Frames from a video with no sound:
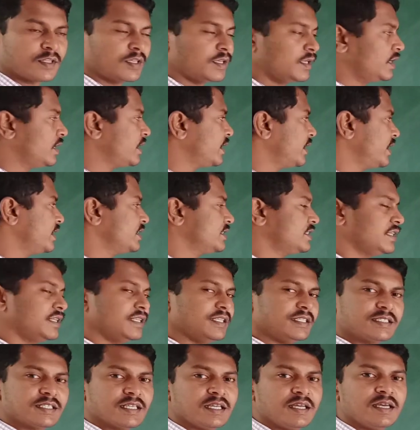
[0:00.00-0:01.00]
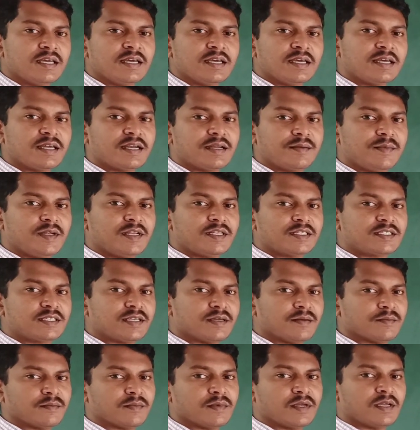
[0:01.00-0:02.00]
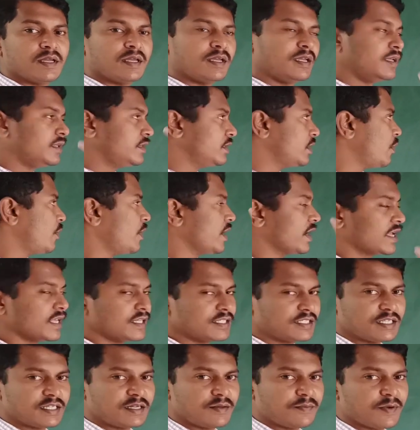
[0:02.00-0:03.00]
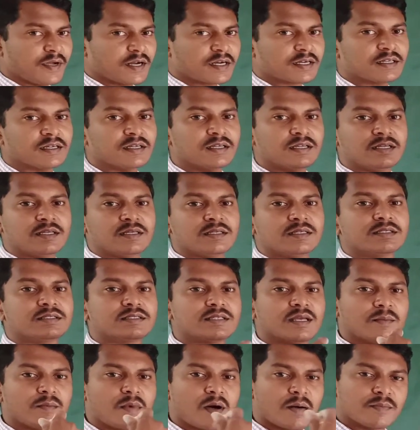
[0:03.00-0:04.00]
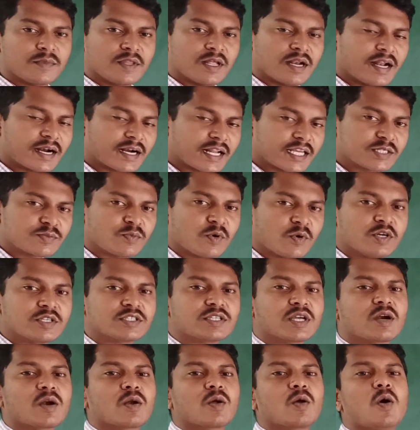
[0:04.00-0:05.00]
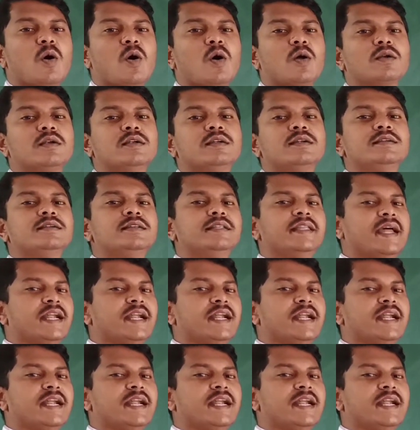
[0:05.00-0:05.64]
Here density remains same. In the vacancy defect, some of the lattice points are gone.